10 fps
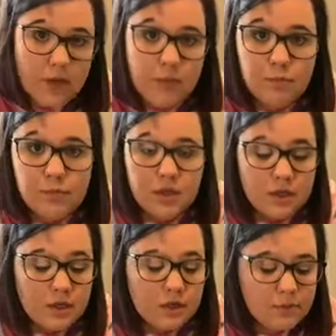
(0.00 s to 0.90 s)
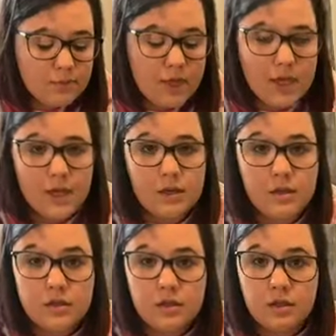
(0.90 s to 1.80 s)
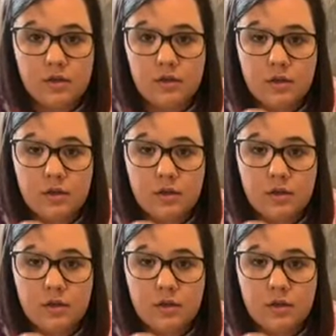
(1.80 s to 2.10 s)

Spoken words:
might be making the